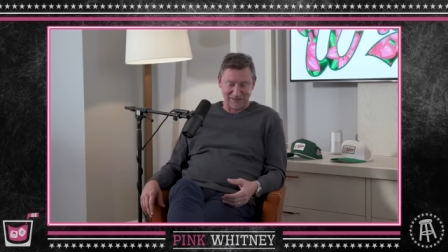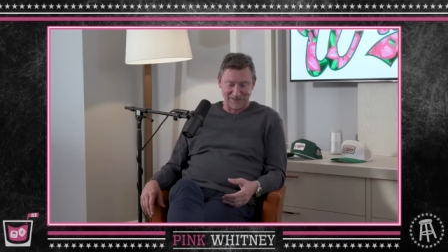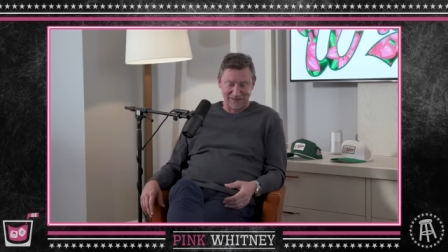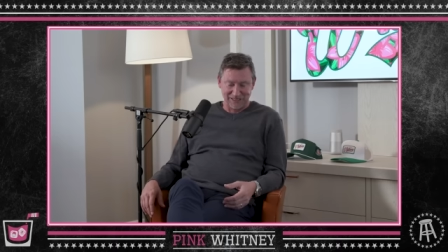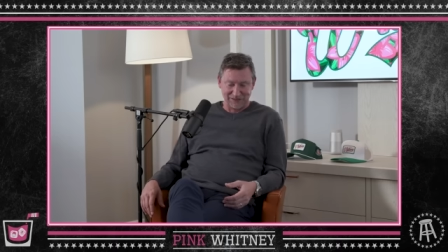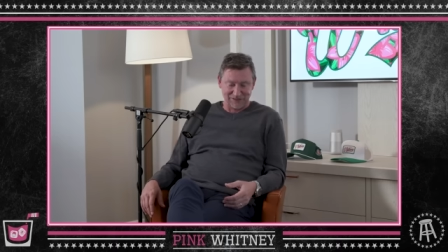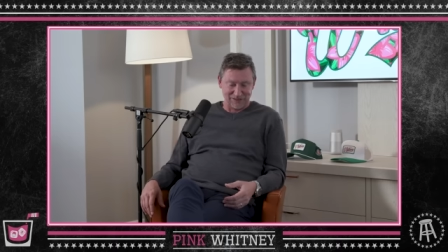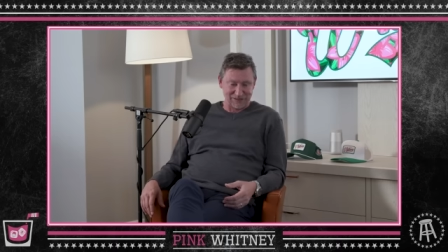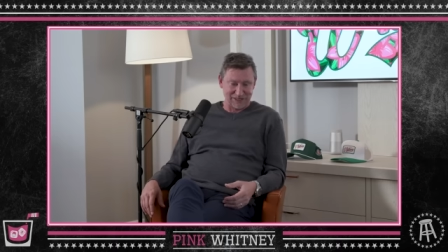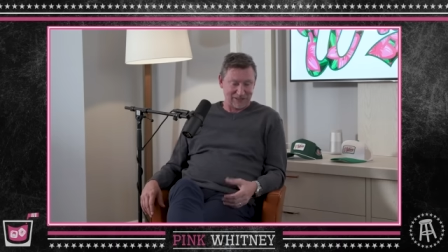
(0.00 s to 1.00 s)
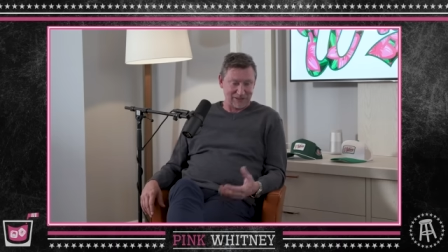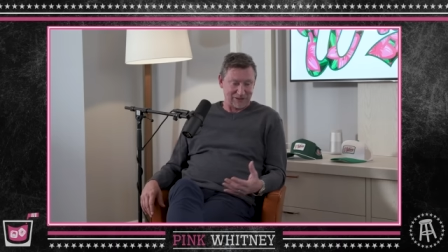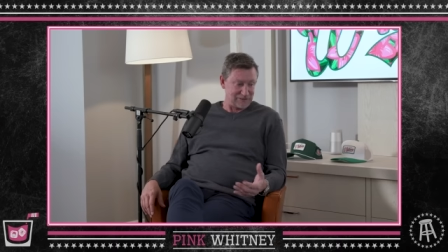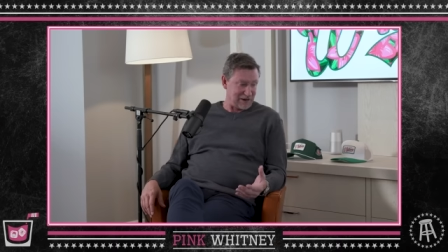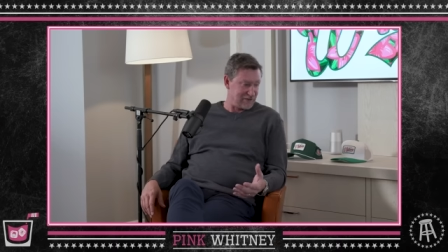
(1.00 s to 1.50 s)
and we're sitting
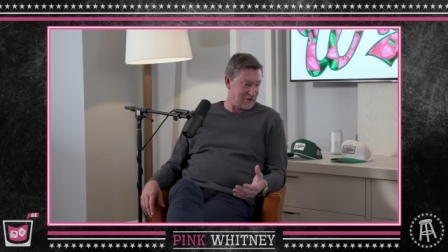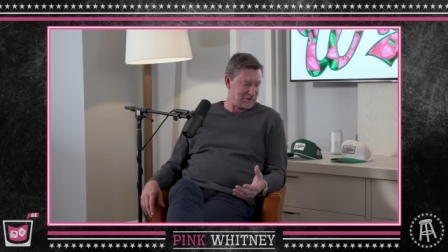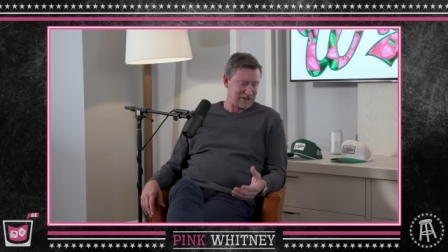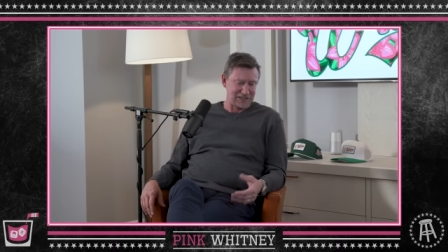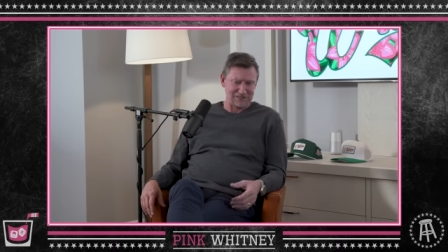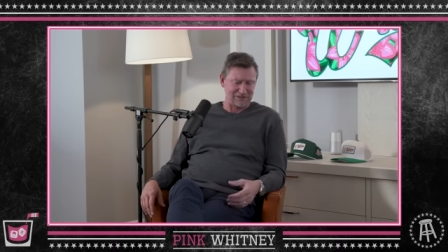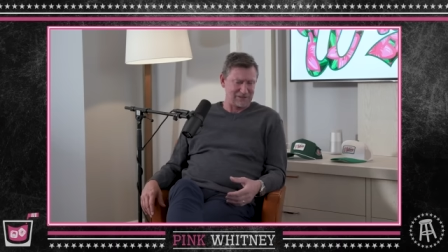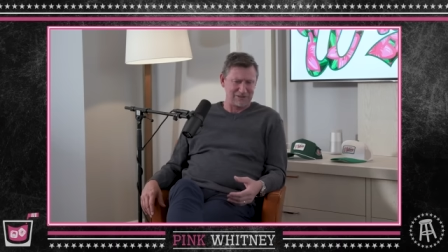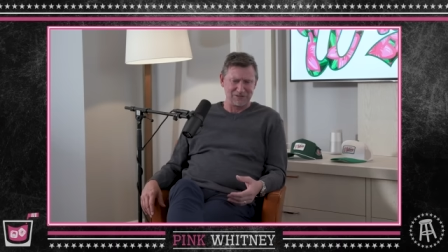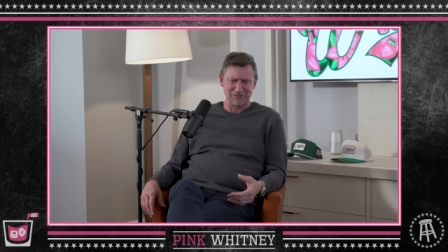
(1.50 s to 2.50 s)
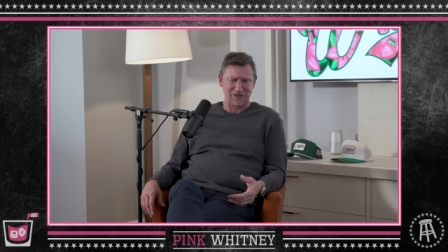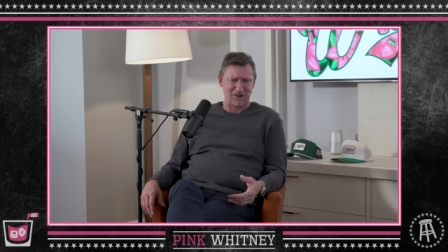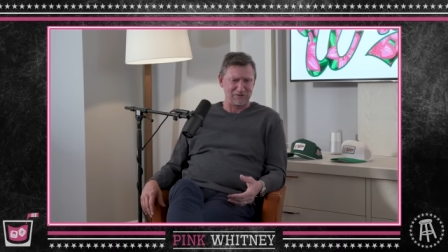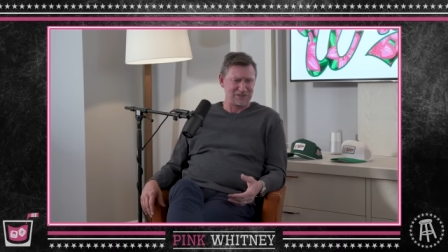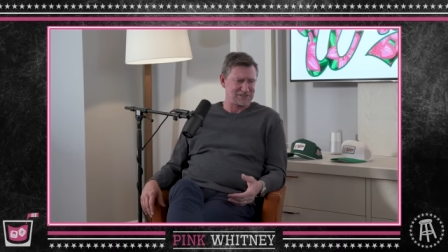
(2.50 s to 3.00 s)
there, my phone rings, and I'm like, who's
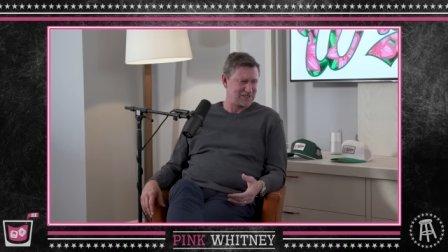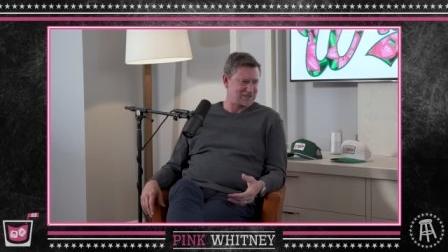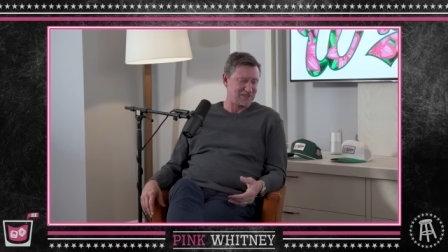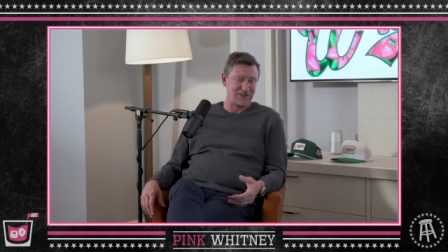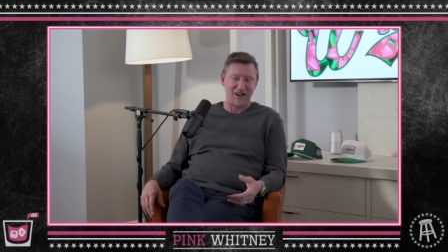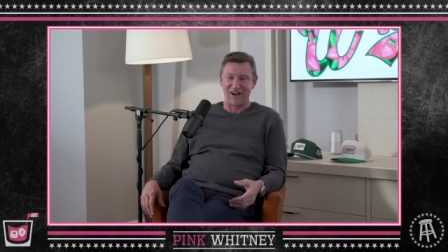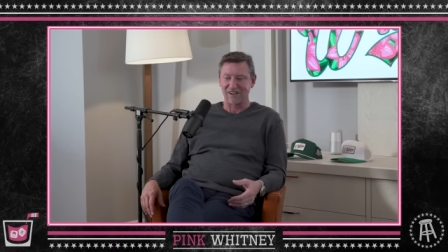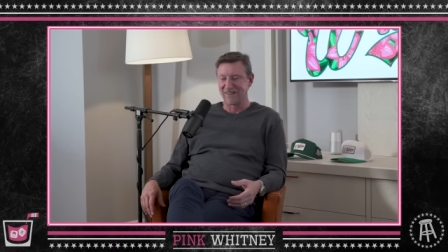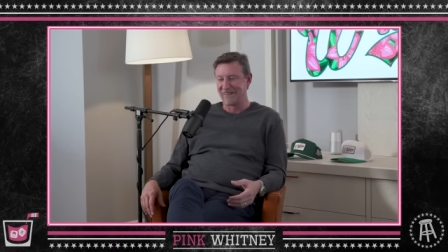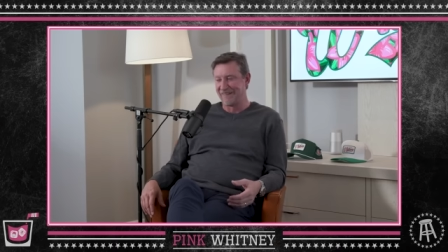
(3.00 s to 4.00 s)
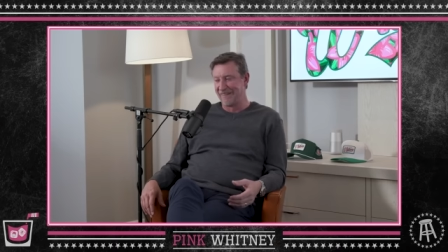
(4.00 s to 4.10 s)
calling me? It's 6 o'clock.